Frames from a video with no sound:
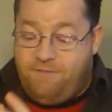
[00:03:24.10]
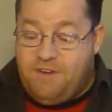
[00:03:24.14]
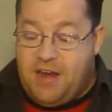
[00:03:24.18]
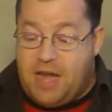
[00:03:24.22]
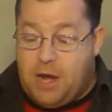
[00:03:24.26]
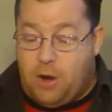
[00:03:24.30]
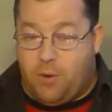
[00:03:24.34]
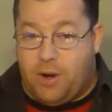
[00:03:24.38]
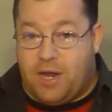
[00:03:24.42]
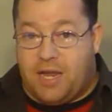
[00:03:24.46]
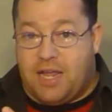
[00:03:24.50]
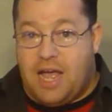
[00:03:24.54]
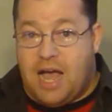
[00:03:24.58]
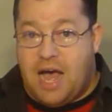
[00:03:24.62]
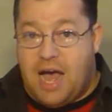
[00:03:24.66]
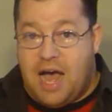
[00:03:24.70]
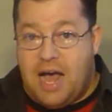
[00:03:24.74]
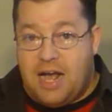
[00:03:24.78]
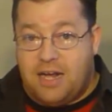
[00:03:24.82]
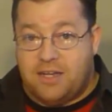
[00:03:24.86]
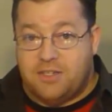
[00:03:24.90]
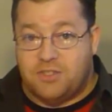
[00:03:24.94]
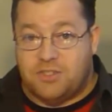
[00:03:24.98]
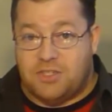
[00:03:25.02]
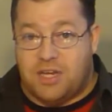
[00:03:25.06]
ferric
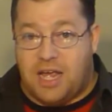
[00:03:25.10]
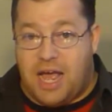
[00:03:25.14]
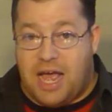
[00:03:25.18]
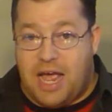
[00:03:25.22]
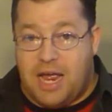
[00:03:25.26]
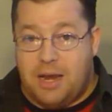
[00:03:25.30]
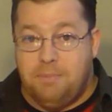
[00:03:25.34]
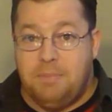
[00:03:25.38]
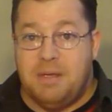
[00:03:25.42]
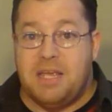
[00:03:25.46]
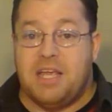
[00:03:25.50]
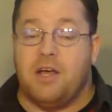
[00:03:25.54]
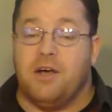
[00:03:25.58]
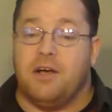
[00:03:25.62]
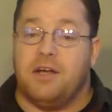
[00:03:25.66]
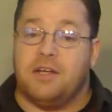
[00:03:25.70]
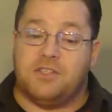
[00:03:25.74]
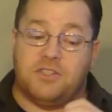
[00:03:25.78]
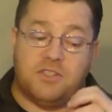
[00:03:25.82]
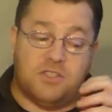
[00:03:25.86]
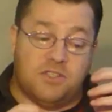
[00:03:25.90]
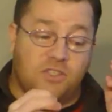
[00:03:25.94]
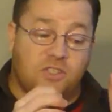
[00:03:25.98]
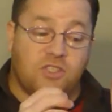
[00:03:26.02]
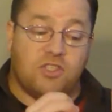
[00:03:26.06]
oxide
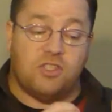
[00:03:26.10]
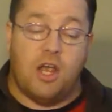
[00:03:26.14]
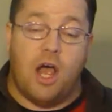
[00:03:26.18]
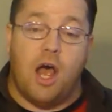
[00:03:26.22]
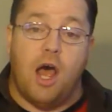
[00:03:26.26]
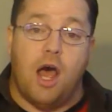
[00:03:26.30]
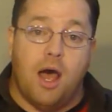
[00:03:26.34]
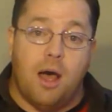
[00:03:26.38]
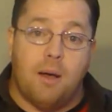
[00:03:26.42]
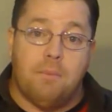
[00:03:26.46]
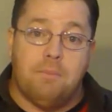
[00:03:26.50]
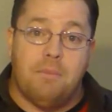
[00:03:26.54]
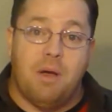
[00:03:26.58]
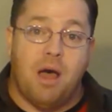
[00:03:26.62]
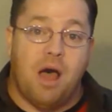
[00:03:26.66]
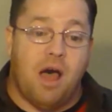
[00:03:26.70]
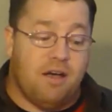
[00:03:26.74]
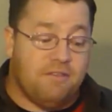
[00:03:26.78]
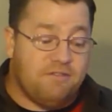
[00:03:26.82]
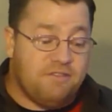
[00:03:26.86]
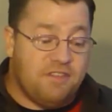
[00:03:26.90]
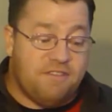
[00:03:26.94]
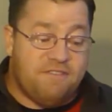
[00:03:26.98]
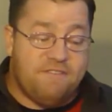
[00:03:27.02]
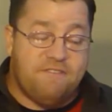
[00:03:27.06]
because some
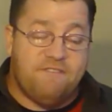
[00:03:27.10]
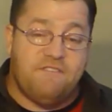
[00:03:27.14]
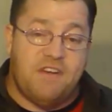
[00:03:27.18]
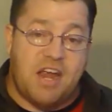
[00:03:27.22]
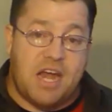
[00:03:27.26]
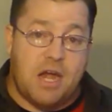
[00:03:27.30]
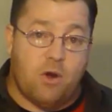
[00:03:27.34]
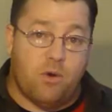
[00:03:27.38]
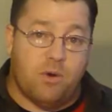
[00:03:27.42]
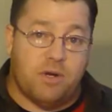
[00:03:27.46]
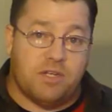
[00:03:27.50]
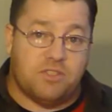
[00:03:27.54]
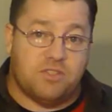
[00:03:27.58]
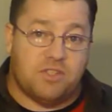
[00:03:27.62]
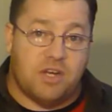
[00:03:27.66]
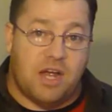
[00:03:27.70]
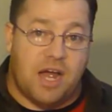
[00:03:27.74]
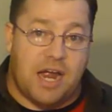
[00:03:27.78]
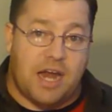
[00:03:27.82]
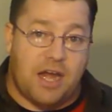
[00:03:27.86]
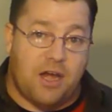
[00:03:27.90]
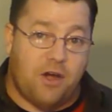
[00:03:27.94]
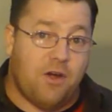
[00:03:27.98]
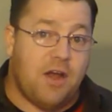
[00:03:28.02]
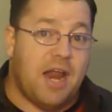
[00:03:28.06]
of the ferrous
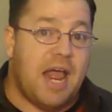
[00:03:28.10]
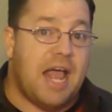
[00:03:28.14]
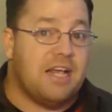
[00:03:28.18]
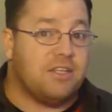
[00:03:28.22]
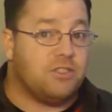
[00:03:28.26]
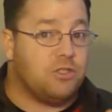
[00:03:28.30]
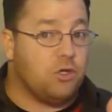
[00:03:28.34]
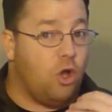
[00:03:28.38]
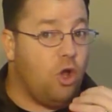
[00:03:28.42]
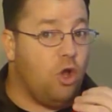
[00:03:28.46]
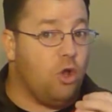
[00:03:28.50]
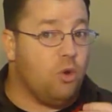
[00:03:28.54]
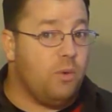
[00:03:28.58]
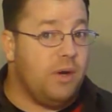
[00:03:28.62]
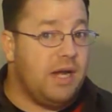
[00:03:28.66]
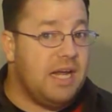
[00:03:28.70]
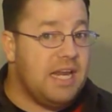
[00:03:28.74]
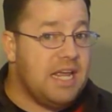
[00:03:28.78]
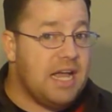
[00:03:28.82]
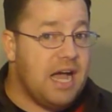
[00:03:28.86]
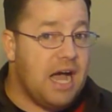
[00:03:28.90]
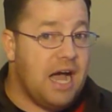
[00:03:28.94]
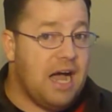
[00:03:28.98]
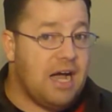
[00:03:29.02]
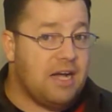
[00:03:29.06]
iron has
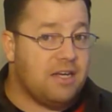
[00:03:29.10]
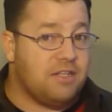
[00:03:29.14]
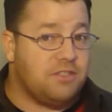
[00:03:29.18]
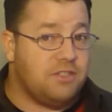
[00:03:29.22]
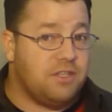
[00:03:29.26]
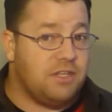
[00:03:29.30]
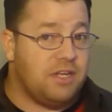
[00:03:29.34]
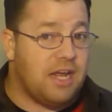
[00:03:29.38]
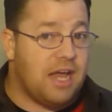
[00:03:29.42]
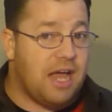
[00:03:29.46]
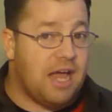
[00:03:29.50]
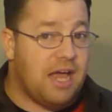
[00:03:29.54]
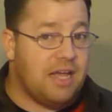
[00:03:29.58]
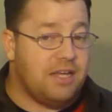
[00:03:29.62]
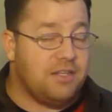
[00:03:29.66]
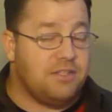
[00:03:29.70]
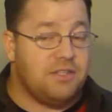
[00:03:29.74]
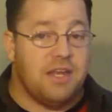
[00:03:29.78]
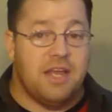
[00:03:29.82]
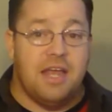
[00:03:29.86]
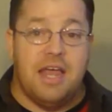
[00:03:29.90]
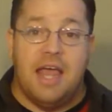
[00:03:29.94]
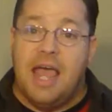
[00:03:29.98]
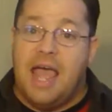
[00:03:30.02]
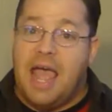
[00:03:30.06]
already
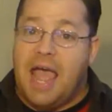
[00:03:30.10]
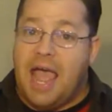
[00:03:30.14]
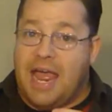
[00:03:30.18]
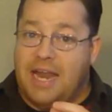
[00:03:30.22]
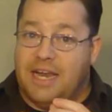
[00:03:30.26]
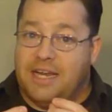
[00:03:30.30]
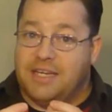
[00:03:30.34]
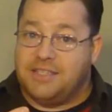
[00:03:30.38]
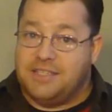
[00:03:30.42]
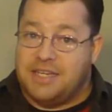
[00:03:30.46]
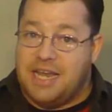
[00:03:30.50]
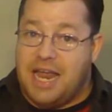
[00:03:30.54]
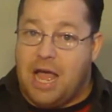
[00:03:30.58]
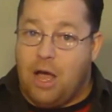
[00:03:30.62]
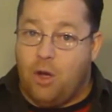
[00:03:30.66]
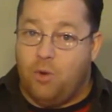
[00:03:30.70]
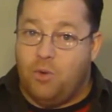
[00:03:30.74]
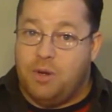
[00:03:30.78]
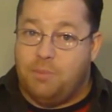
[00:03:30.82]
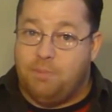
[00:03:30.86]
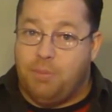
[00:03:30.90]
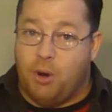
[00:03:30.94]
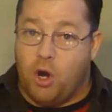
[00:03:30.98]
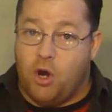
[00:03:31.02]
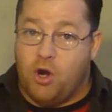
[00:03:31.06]
oxidized and is
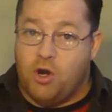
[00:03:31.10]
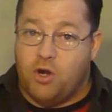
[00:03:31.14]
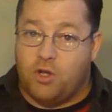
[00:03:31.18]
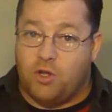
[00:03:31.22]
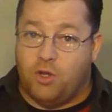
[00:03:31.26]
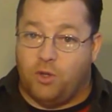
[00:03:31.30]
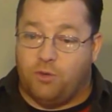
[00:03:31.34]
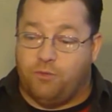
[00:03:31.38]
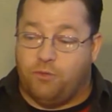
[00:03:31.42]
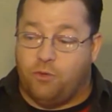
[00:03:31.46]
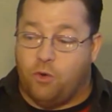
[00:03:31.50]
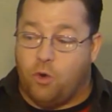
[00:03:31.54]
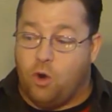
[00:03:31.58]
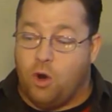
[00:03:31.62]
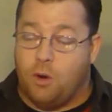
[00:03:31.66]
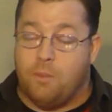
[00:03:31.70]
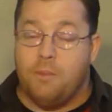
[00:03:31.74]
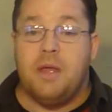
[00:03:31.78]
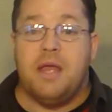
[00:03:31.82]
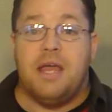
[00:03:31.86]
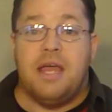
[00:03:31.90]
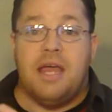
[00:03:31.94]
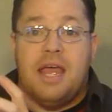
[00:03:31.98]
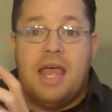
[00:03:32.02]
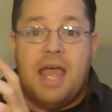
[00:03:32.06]
now in particle
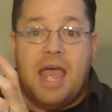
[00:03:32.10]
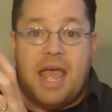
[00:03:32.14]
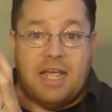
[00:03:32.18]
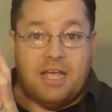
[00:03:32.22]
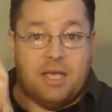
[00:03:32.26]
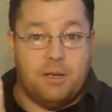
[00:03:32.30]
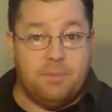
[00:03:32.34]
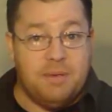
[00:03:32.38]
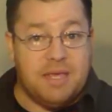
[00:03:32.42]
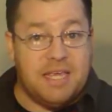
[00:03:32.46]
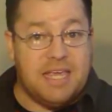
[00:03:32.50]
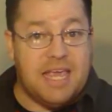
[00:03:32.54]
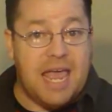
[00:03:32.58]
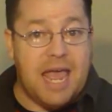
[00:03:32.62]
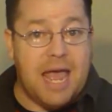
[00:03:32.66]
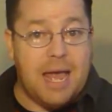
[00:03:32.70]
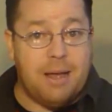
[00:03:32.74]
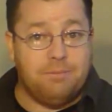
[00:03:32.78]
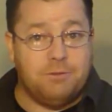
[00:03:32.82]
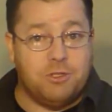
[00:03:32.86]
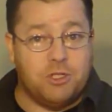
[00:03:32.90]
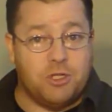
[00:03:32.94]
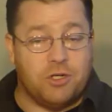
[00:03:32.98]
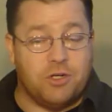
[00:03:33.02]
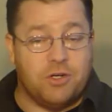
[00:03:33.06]
form and can be
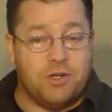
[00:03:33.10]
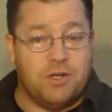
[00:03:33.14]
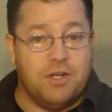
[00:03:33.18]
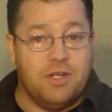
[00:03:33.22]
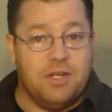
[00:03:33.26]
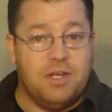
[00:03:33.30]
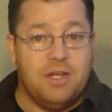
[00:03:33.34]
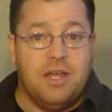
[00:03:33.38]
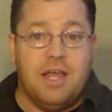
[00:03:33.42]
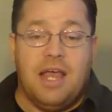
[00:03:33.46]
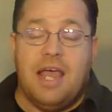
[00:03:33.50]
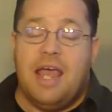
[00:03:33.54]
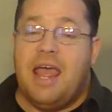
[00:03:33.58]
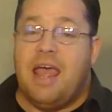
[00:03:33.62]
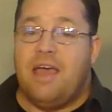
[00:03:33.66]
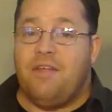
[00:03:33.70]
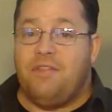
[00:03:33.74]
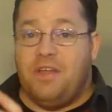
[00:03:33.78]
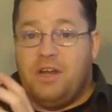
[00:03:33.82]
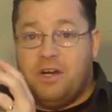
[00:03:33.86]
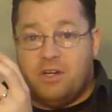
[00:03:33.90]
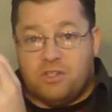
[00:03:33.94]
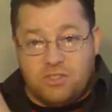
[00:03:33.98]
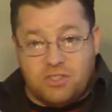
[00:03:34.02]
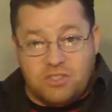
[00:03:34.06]
captured.
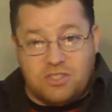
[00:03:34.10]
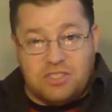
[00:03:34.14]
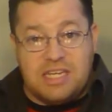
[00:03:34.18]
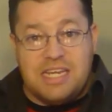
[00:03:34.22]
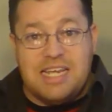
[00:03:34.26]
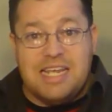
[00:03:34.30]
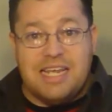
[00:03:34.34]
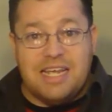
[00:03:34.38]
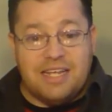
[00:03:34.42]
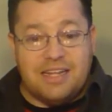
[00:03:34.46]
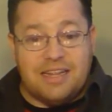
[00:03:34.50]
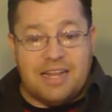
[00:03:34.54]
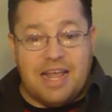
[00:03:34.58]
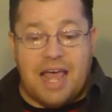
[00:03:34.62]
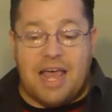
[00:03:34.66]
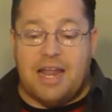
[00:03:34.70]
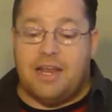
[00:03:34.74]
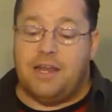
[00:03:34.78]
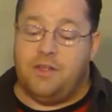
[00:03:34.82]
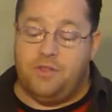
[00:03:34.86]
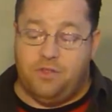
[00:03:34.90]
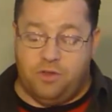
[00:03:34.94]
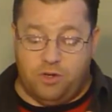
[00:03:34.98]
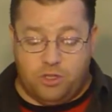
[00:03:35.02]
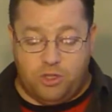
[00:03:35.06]
And they're seeing
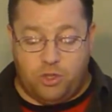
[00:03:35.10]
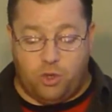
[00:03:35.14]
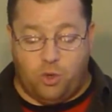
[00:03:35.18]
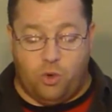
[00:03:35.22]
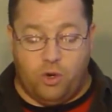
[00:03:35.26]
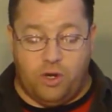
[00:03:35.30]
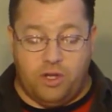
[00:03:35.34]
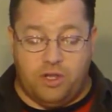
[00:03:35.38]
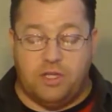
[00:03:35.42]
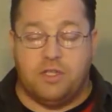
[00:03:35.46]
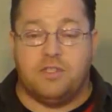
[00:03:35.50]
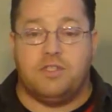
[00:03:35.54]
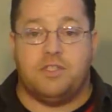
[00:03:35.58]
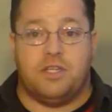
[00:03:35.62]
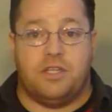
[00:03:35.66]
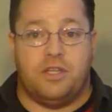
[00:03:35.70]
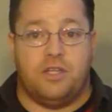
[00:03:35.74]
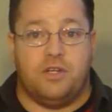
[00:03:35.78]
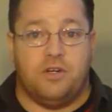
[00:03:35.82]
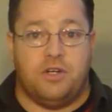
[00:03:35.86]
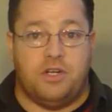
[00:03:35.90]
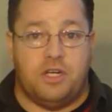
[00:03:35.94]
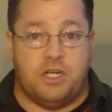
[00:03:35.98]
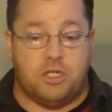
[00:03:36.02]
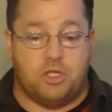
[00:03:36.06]
that in their toilets, in
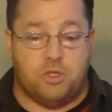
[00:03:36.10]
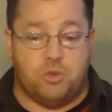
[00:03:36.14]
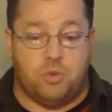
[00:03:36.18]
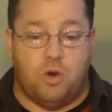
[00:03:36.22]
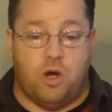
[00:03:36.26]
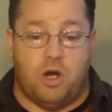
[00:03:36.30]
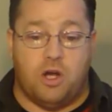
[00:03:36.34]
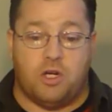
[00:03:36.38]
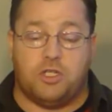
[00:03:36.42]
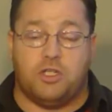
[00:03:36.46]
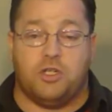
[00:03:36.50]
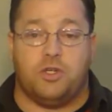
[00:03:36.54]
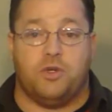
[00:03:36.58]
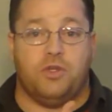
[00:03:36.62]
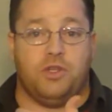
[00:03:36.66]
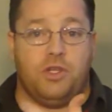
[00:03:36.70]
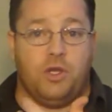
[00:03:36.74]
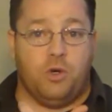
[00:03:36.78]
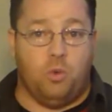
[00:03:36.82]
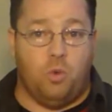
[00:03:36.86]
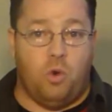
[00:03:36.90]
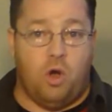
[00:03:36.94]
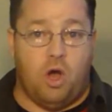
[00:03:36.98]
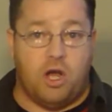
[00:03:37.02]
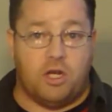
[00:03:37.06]
their dishwasher, in
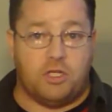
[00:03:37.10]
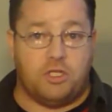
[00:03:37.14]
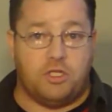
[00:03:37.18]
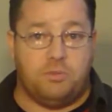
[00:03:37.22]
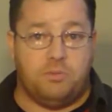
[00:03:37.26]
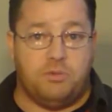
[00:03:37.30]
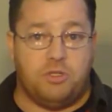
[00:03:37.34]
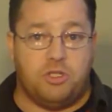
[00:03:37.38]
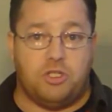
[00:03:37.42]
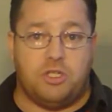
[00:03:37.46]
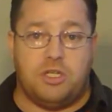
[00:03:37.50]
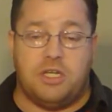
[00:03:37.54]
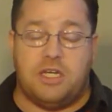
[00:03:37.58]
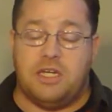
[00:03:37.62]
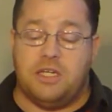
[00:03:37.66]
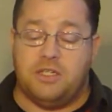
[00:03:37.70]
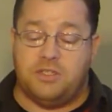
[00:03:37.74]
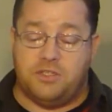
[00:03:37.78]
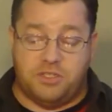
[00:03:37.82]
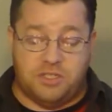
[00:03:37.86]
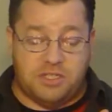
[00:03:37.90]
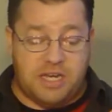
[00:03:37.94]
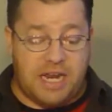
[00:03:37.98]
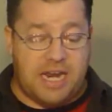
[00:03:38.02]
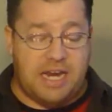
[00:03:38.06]
their washing
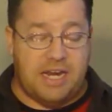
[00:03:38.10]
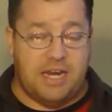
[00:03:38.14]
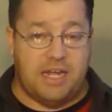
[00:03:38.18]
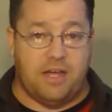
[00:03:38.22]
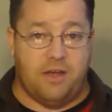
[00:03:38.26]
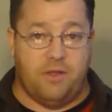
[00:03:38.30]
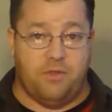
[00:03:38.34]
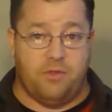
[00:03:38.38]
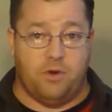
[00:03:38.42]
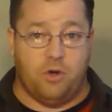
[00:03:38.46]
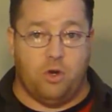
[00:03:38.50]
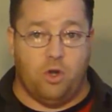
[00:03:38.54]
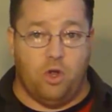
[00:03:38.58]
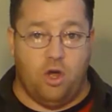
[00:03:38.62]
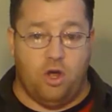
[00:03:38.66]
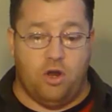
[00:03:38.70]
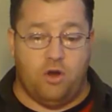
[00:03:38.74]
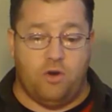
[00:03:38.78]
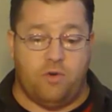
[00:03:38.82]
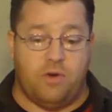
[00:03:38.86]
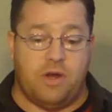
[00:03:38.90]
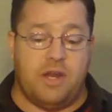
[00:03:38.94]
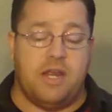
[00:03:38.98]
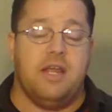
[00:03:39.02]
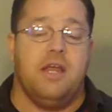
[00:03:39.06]
machines, staining on their
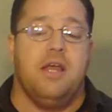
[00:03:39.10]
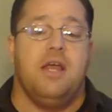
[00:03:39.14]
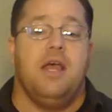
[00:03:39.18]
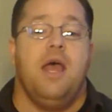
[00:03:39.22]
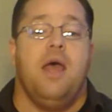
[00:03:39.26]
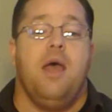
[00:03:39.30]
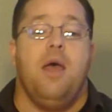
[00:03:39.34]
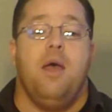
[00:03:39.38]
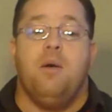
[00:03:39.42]
laundry.